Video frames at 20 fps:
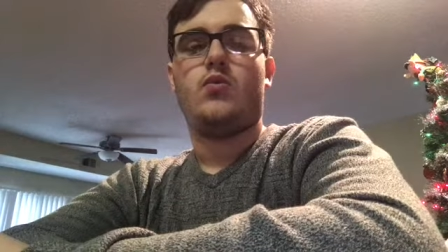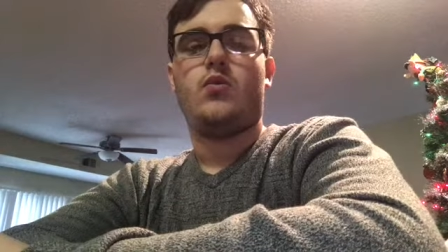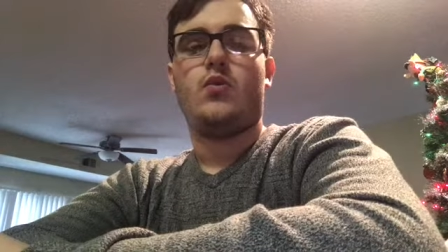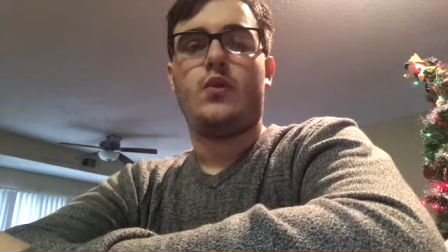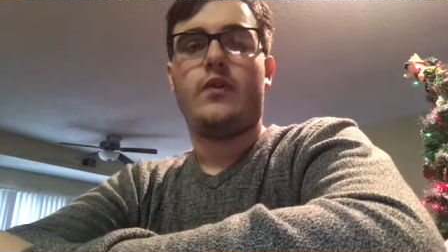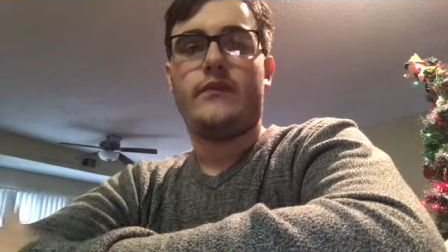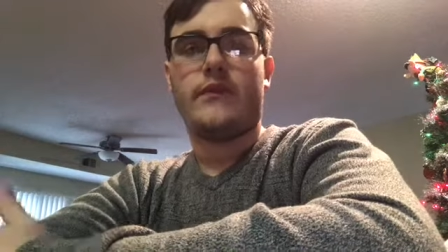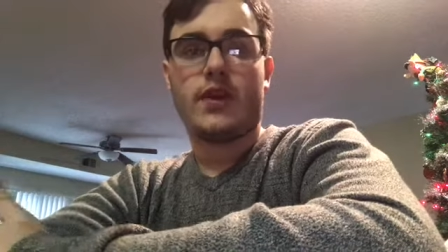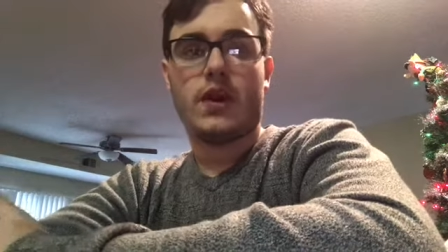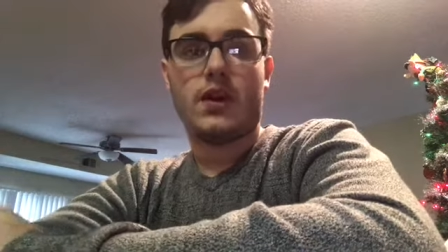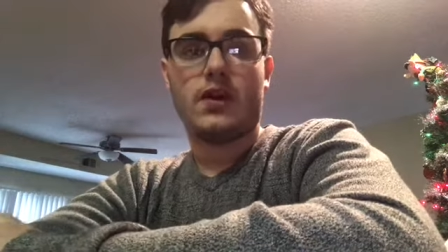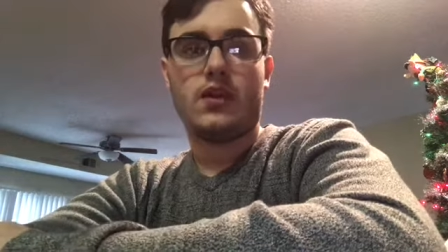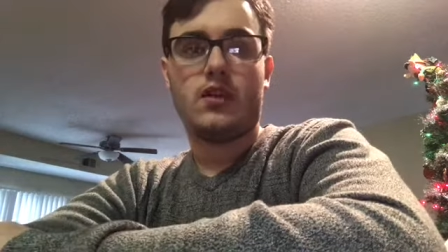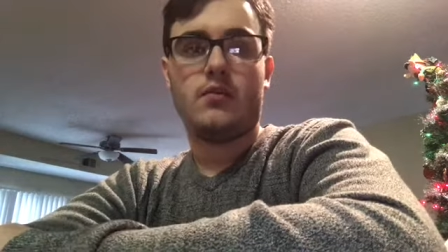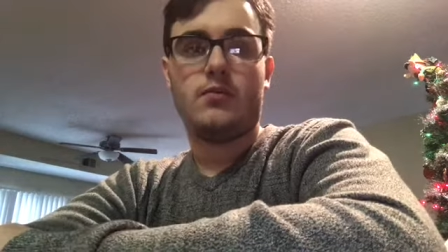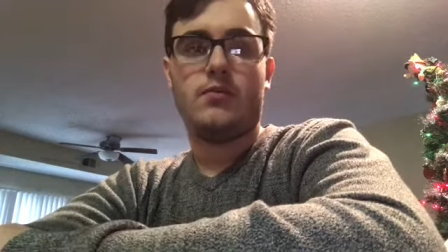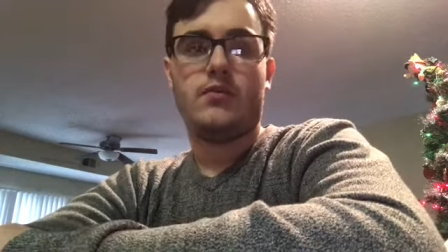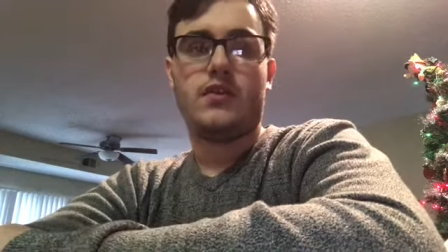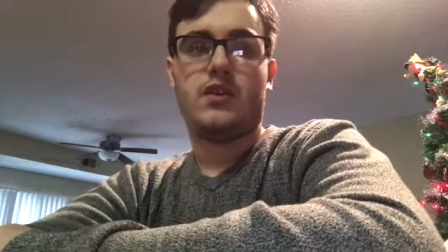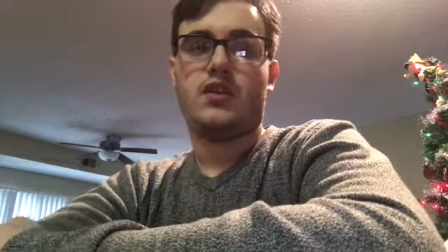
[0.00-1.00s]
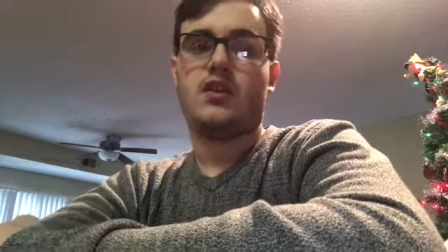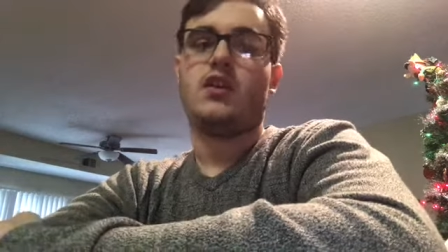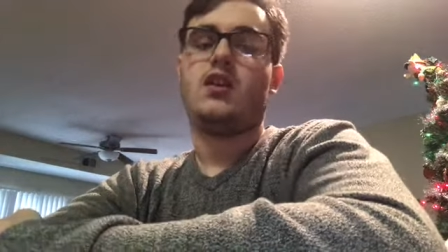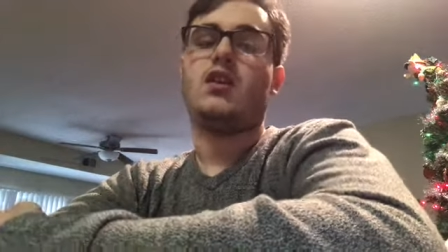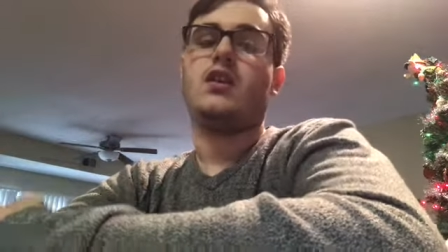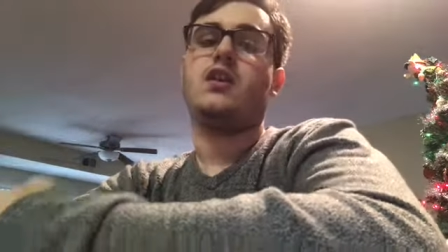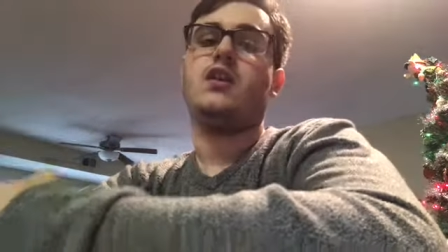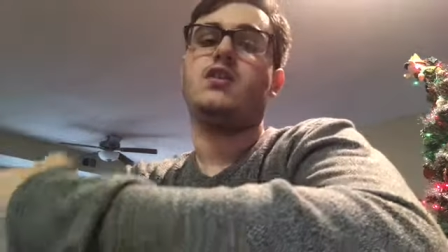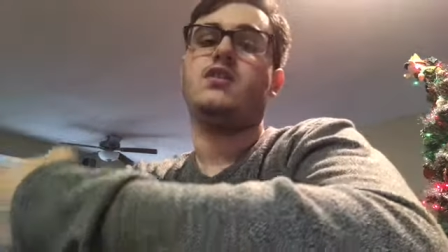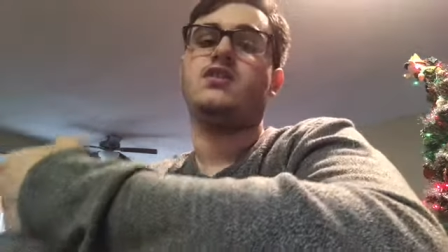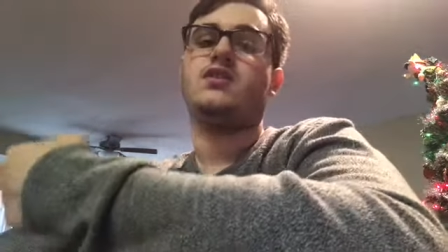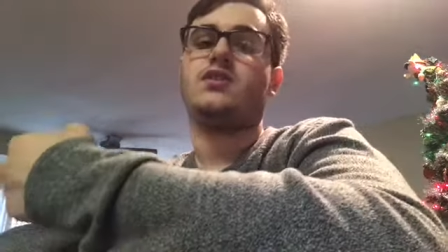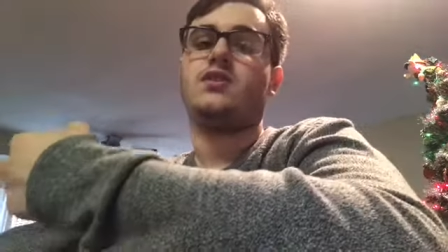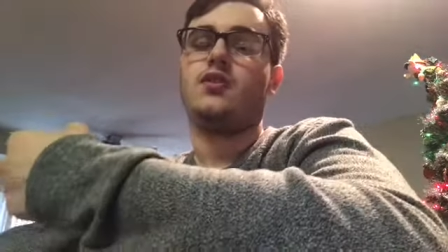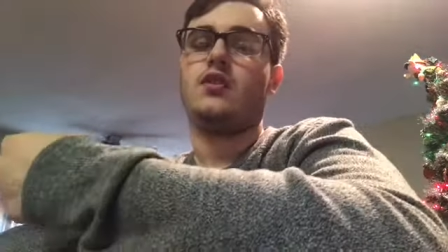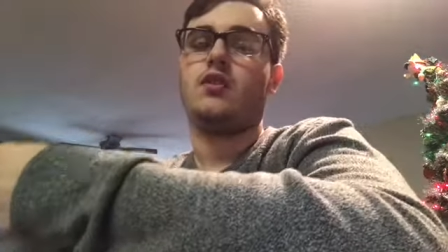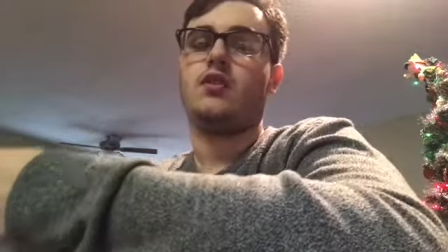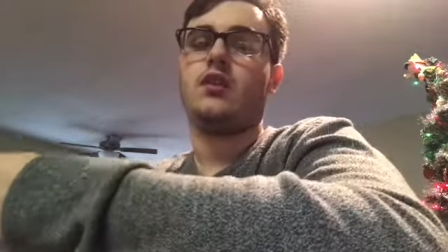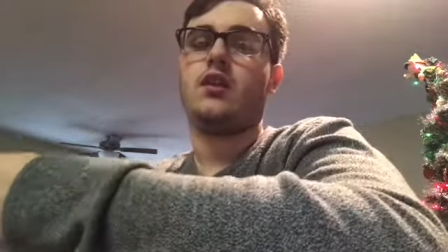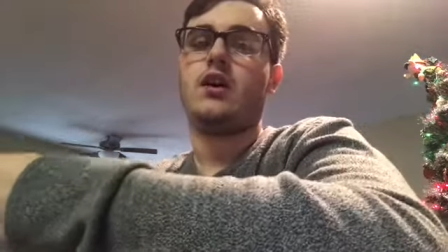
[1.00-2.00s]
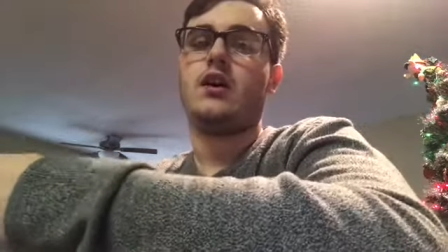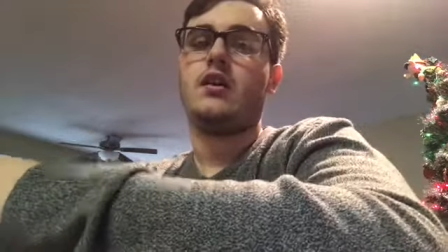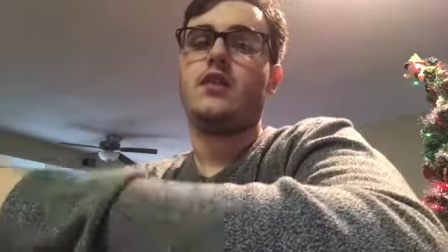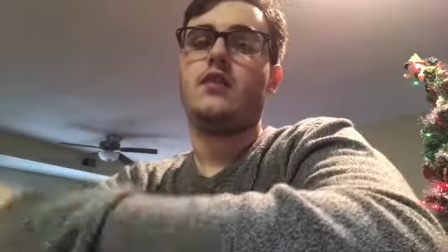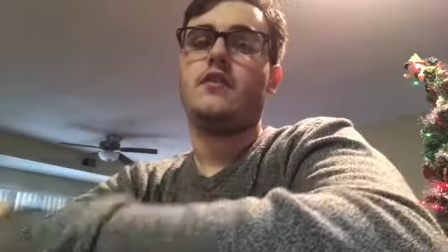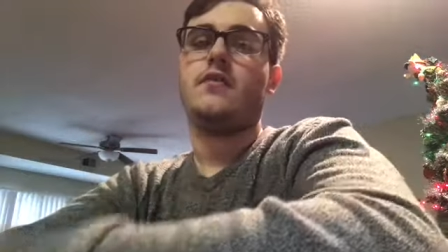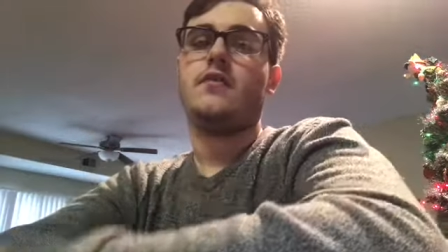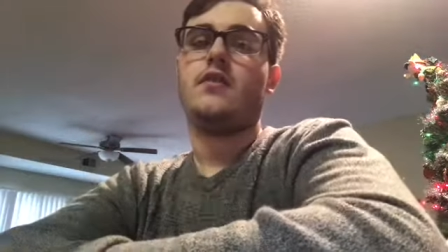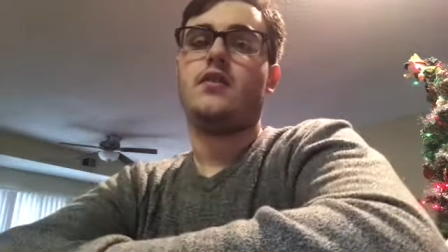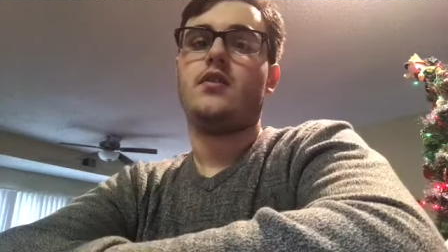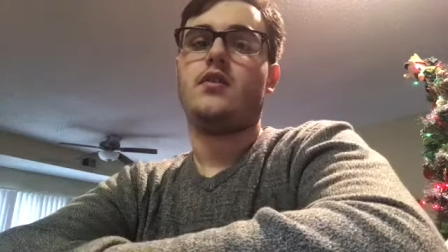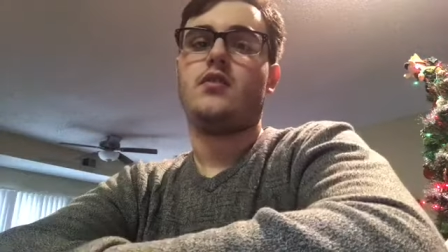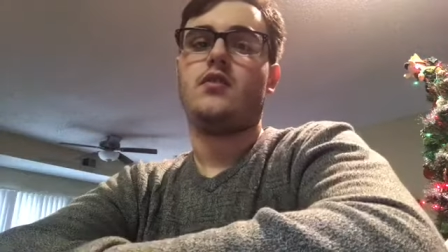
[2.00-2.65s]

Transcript: we found him, and he's still alive